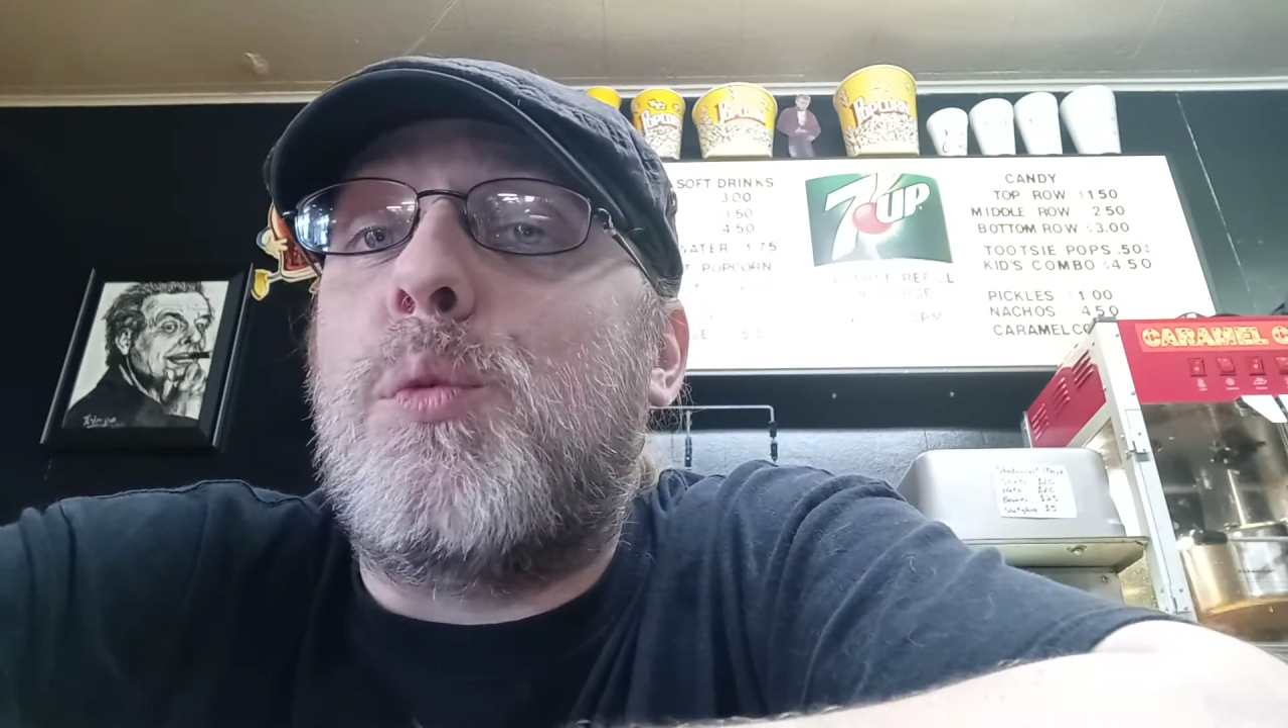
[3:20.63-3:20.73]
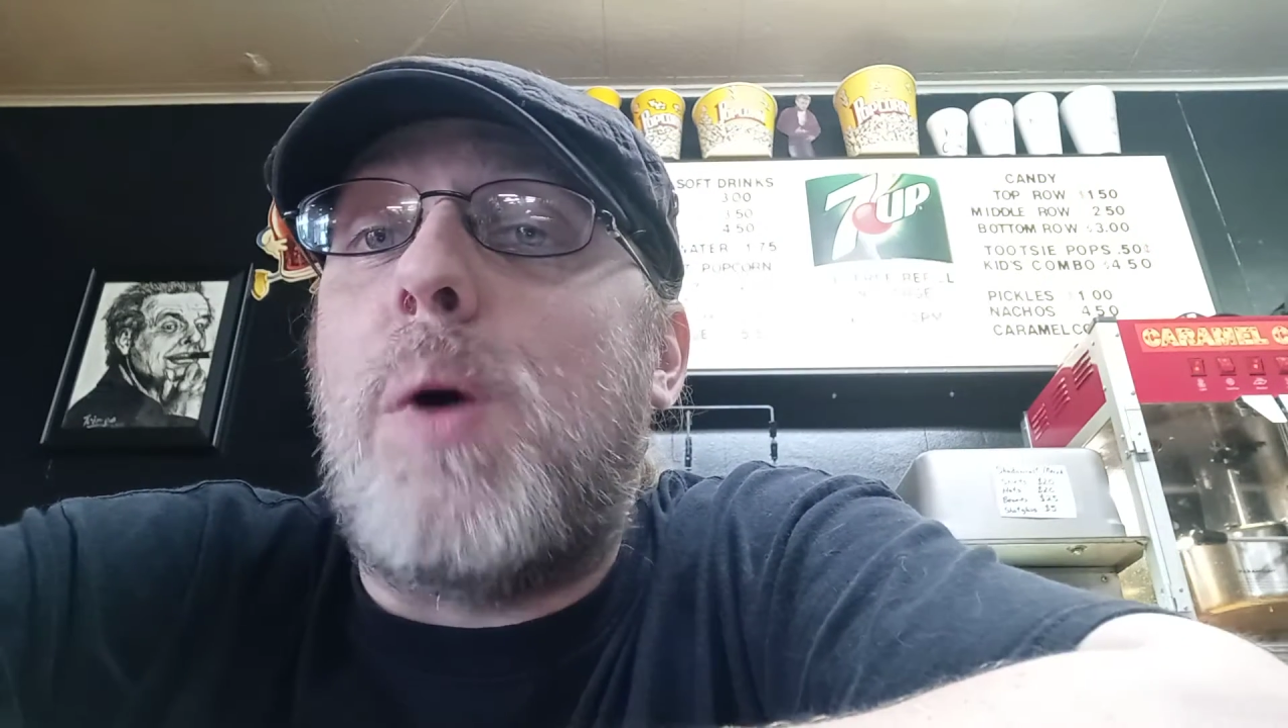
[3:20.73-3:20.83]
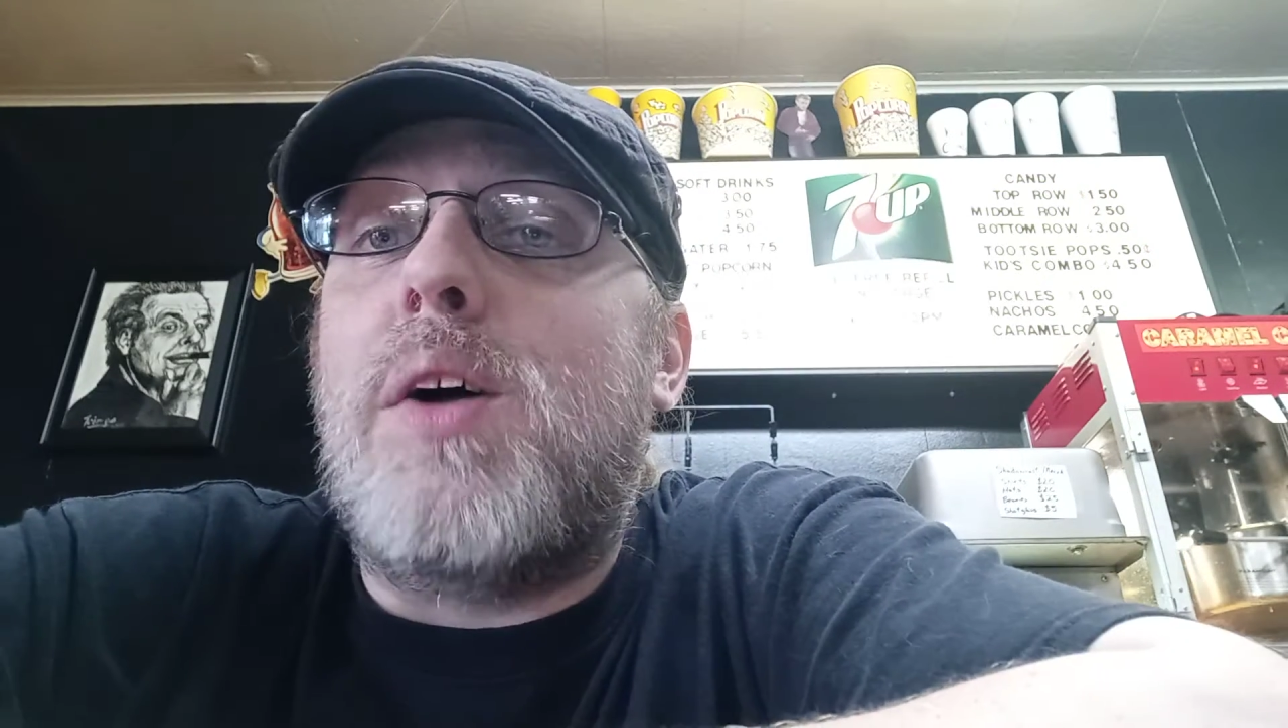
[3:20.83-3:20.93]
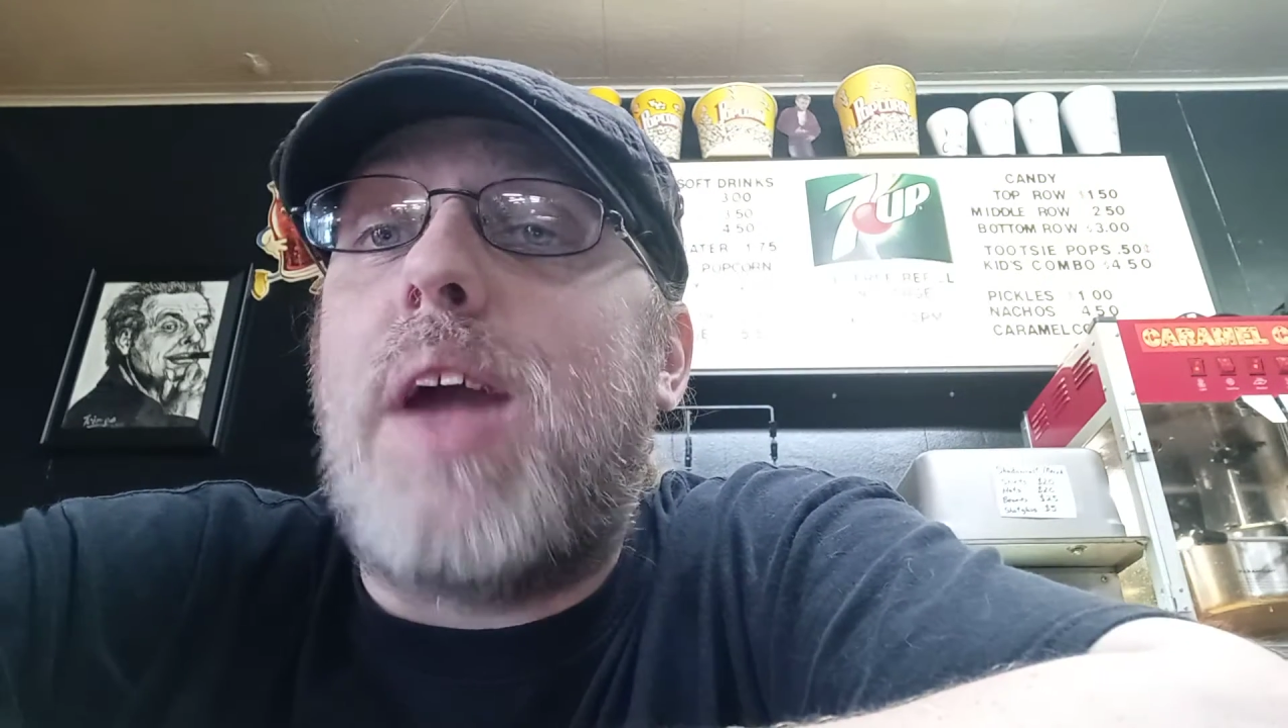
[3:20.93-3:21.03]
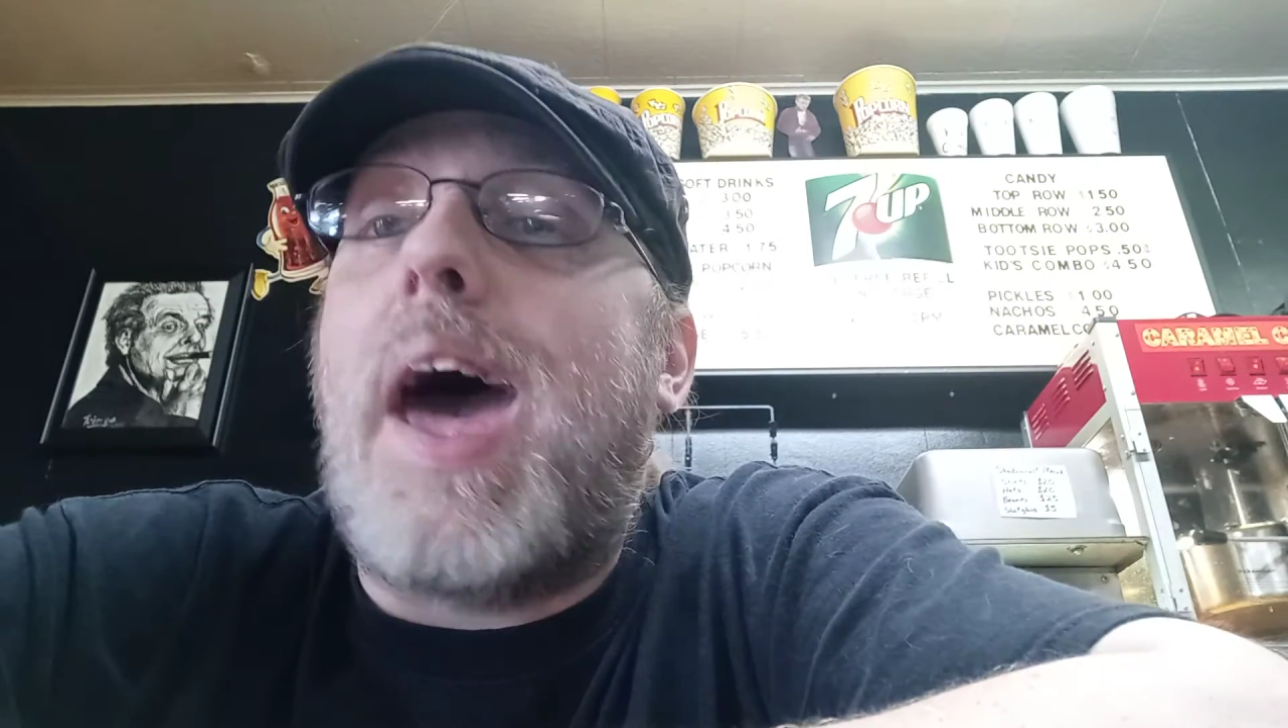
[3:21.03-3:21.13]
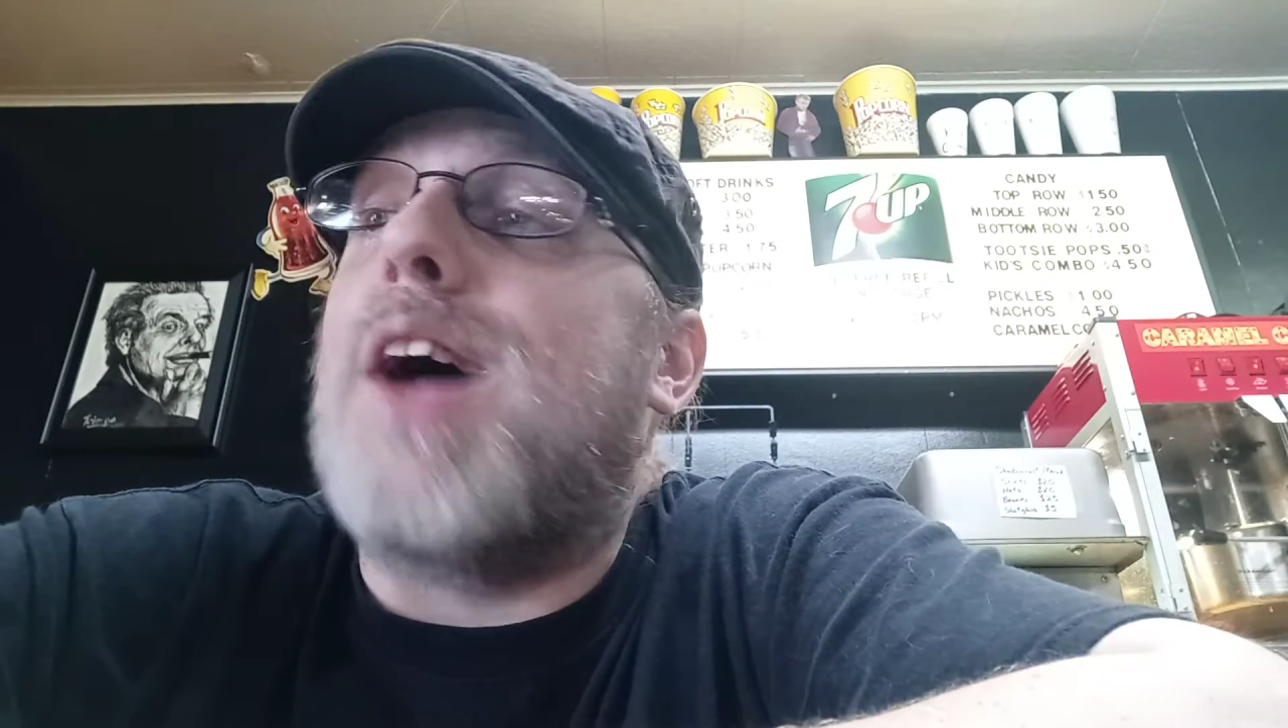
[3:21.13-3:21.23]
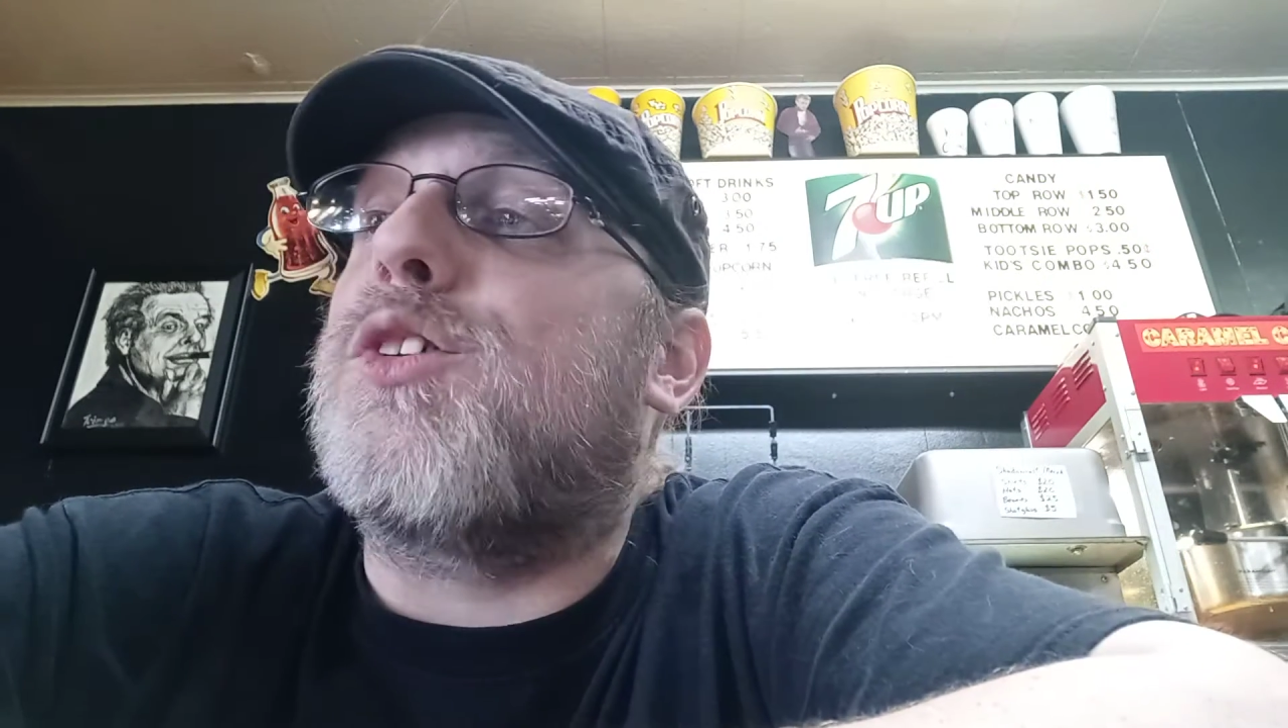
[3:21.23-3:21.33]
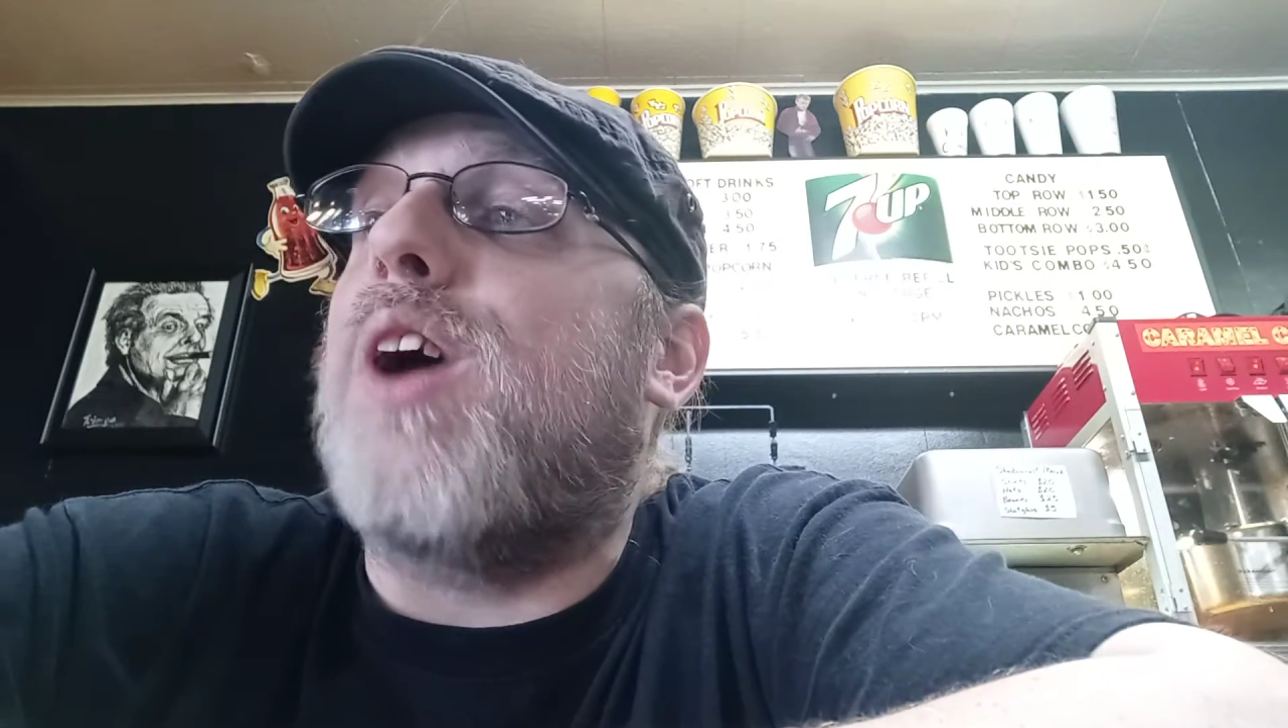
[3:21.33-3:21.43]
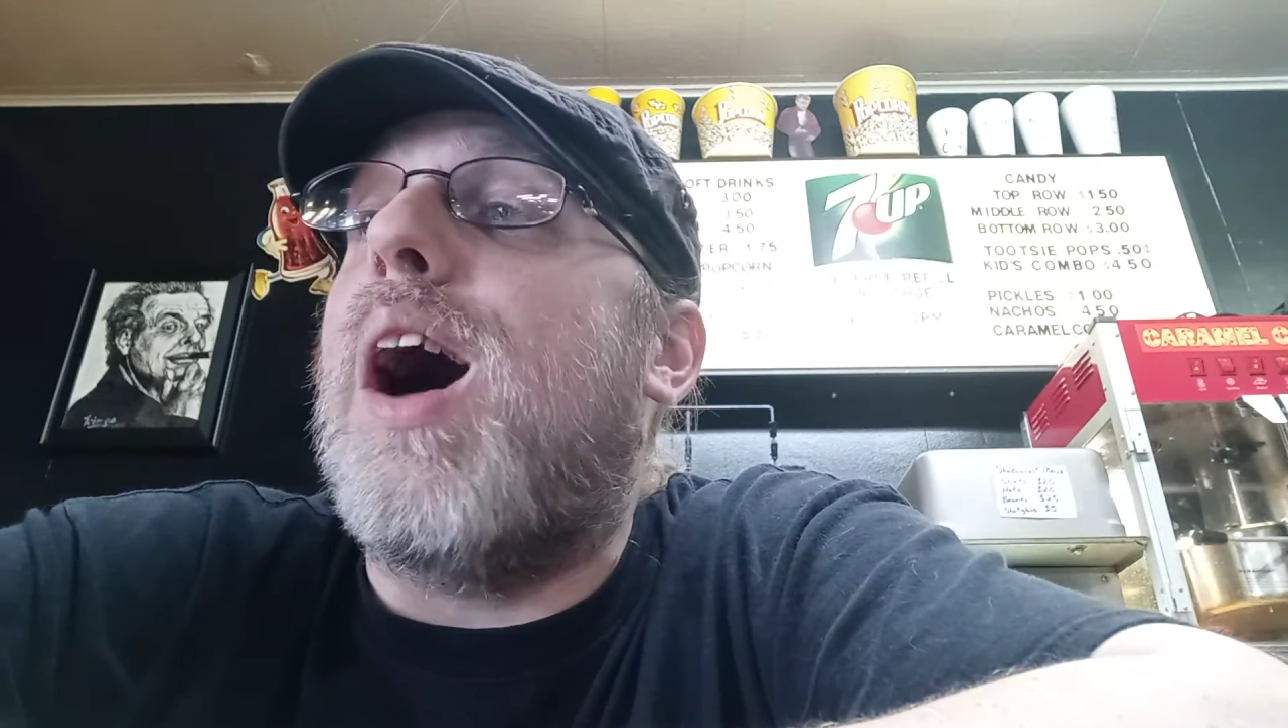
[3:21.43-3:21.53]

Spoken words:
well cast.